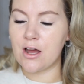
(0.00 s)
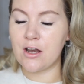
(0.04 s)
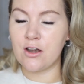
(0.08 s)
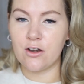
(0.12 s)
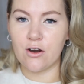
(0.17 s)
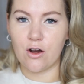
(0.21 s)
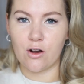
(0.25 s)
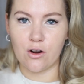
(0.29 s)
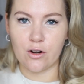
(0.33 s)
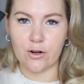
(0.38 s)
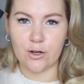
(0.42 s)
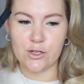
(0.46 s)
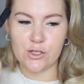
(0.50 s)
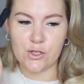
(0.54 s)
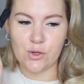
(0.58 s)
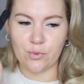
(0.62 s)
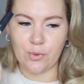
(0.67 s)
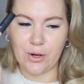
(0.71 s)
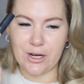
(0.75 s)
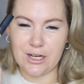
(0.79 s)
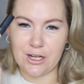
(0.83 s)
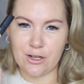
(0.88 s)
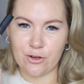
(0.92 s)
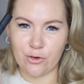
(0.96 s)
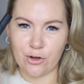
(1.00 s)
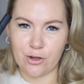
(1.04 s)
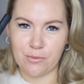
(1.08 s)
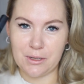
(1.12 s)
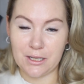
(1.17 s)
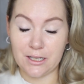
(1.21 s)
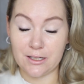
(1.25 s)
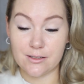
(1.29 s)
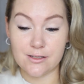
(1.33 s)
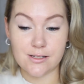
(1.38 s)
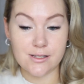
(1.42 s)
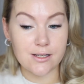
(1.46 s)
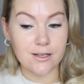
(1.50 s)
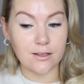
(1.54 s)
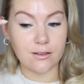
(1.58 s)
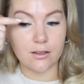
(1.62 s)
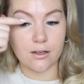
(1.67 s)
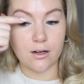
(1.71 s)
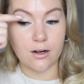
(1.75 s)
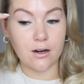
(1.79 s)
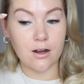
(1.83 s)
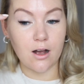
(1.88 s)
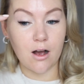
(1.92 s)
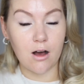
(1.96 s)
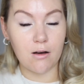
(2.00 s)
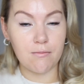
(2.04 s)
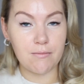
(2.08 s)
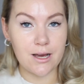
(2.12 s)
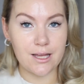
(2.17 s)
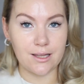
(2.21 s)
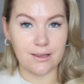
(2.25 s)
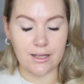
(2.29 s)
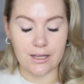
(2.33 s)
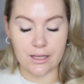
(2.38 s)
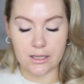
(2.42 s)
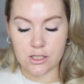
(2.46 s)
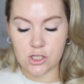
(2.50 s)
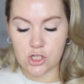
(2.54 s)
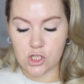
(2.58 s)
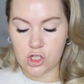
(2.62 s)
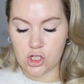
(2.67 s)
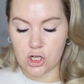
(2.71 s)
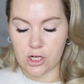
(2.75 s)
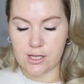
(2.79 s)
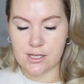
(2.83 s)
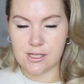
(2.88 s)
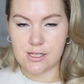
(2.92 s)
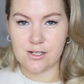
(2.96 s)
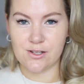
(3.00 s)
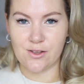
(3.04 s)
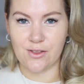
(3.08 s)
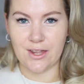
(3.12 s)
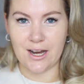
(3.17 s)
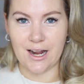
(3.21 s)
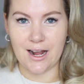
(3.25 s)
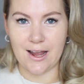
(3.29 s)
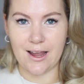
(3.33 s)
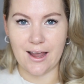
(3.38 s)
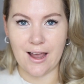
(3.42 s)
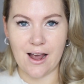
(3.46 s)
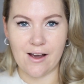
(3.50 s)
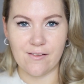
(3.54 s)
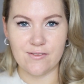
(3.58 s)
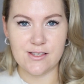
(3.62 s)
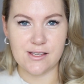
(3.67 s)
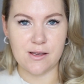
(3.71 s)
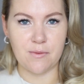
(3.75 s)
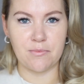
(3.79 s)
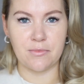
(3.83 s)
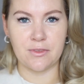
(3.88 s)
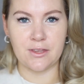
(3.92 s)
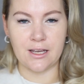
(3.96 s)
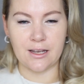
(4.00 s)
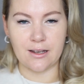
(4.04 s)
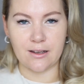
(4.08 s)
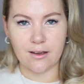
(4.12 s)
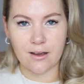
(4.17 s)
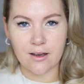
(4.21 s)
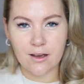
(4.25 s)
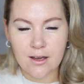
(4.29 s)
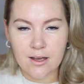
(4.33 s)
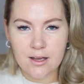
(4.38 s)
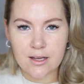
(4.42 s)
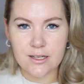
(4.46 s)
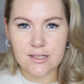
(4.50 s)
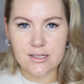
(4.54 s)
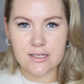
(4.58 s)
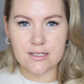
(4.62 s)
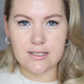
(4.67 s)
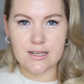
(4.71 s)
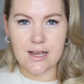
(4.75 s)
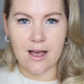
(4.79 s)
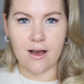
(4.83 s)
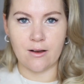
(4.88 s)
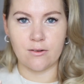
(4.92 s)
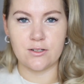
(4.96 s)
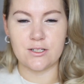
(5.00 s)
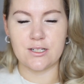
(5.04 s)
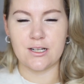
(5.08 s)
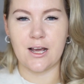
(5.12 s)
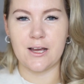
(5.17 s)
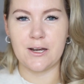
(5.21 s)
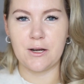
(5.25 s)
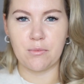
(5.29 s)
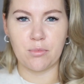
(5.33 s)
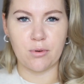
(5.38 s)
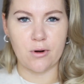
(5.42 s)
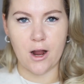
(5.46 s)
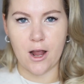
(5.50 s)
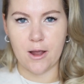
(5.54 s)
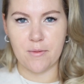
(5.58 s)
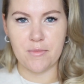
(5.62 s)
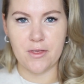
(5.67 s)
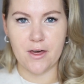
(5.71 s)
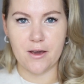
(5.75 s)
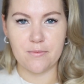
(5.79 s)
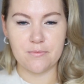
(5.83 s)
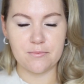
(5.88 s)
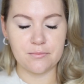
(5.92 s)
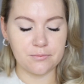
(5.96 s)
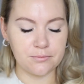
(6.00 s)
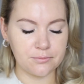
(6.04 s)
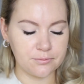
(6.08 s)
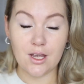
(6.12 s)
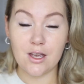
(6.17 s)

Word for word: NARS Radiant Creamy Concealer on my lids just so that I have something down to kind of prime them.